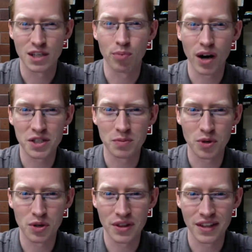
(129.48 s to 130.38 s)

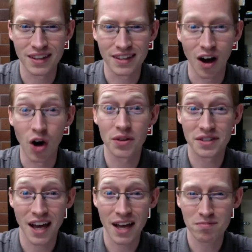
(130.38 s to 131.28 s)
possible all the
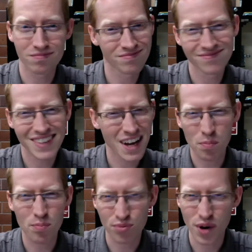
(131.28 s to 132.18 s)
time?
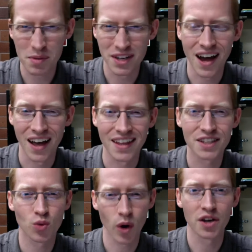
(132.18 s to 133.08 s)
No, probably not.
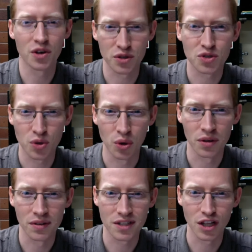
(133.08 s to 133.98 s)
That's why you're in school,
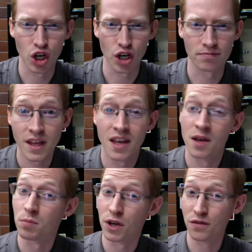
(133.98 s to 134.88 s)
to learn.
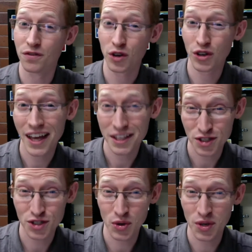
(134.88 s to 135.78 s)
But if you're that
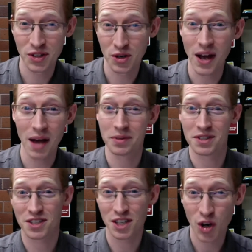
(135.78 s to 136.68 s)
student who
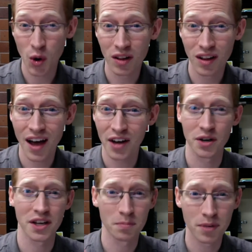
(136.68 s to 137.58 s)
happens to know a lot or
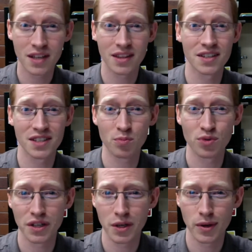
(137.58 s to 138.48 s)
can pick things up
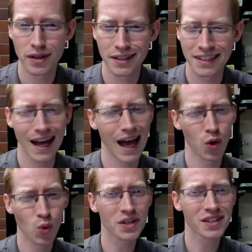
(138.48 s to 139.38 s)
really quickly, I
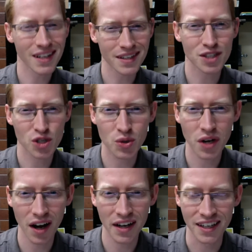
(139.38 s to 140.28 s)
wouldn't get too
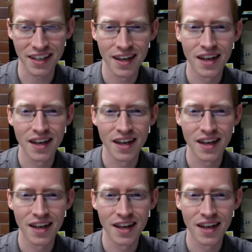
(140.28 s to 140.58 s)
cocky.